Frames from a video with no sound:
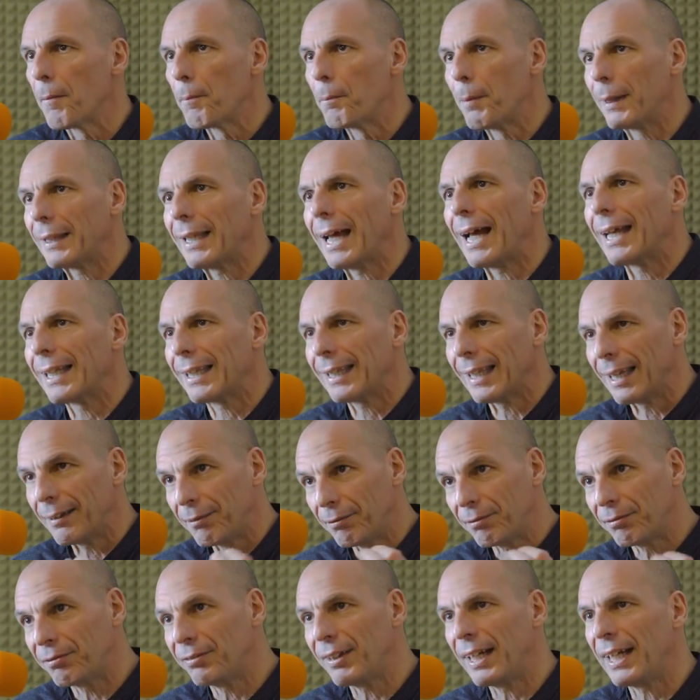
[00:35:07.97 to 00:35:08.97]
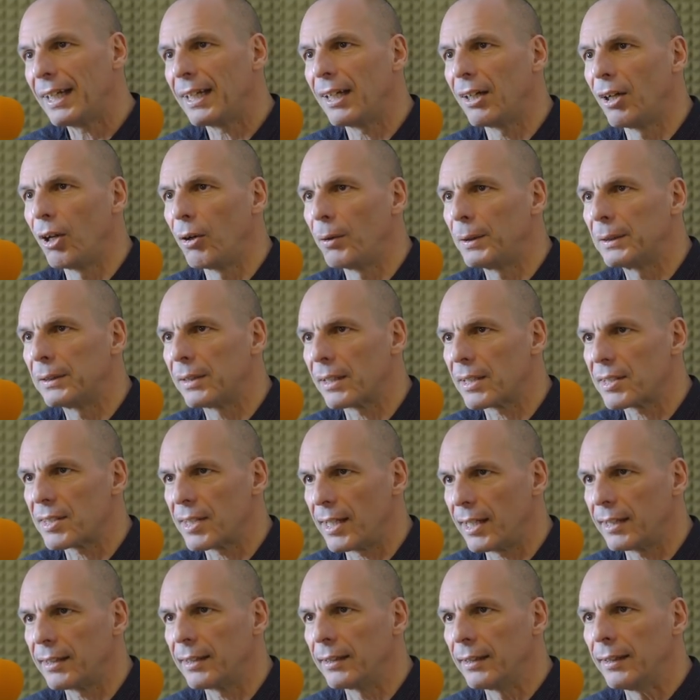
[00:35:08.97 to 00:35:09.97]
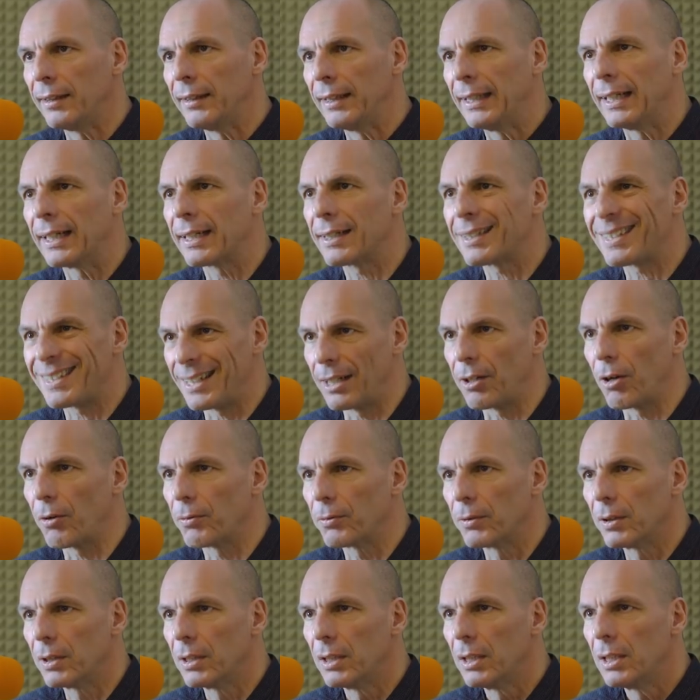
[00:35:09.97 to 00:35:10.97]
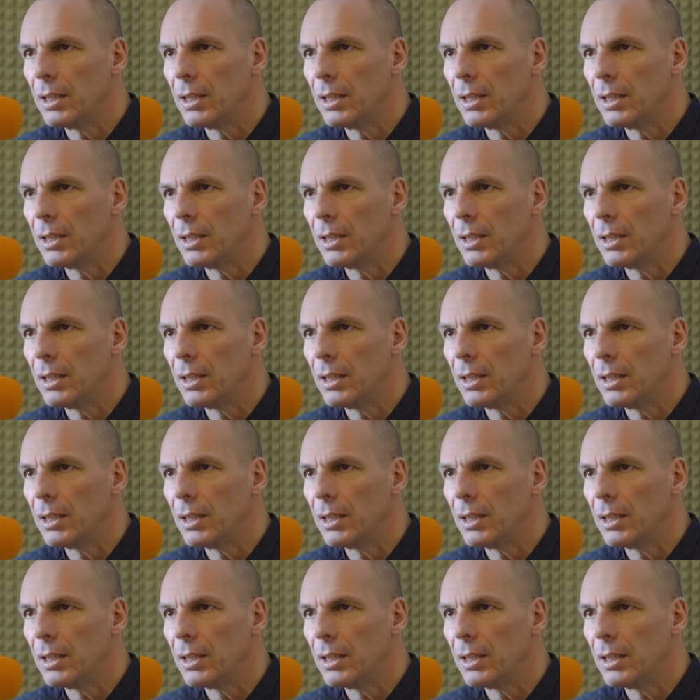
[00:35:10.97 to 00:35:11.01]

But at a very low interest rate, near zero.